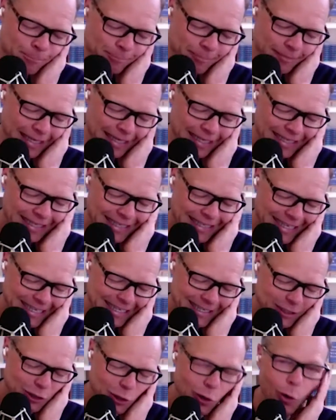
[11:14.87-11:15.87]

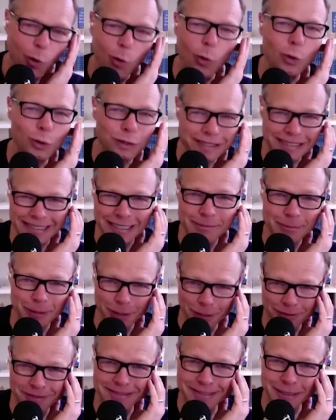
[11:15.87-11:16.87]
He cold
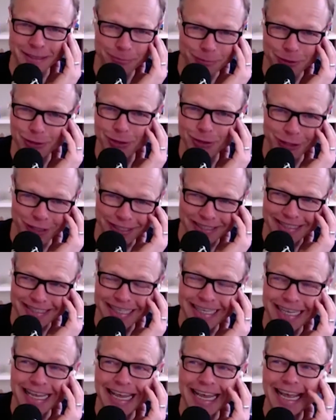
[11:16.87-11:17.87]
emailed Tim Cook
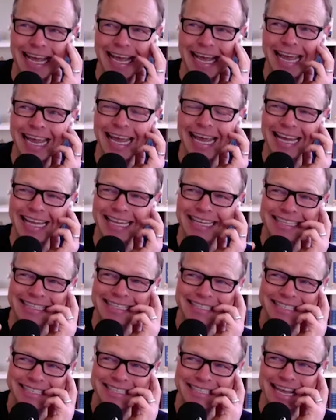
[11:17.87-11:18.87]

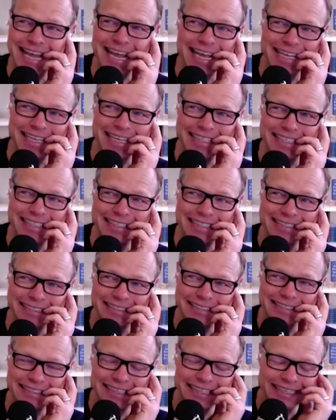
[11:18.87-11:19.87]
and said,
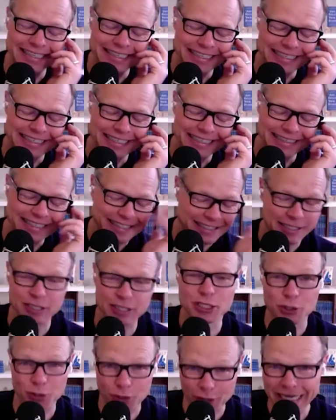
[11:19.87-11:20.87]
this
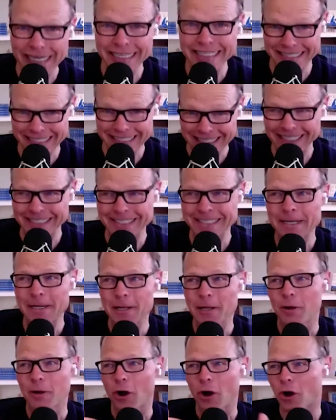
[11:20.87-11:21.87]
is crazy.
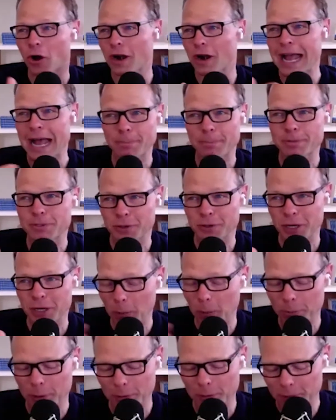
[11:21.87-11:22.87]
Our apps are
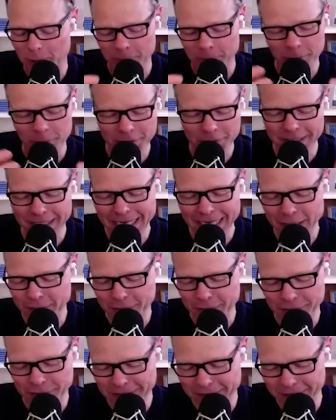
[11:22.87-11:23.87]
helping people. He
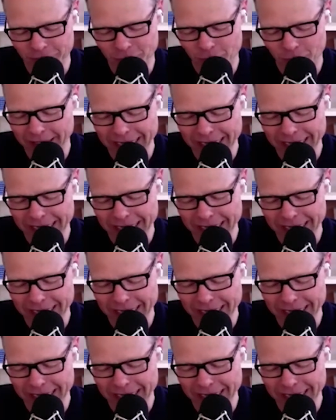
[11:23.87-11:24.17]
actually, right